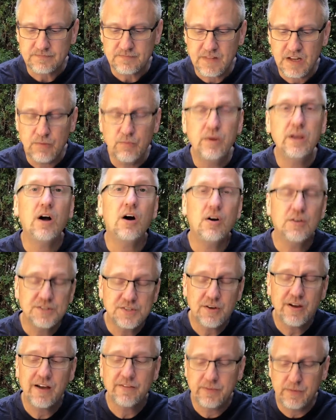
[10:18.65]
We
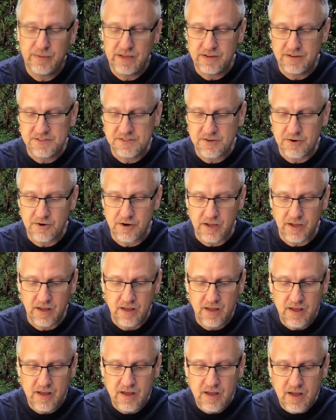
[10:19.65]
also have to be discerning
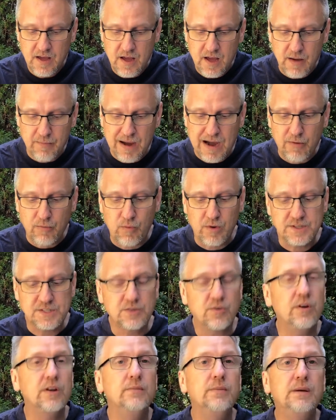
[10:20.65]
about what's
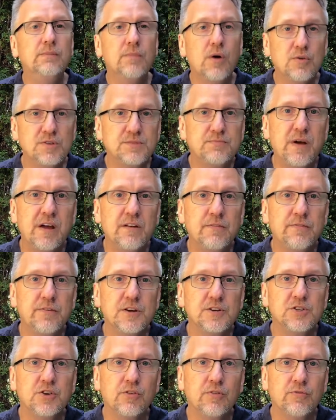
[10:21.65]
going to be most
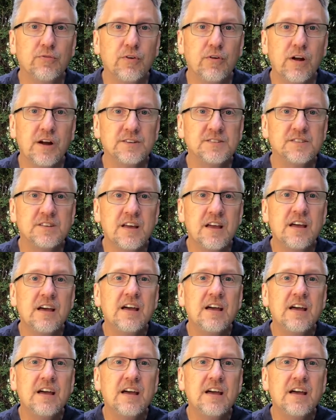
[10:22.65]
beneficial for us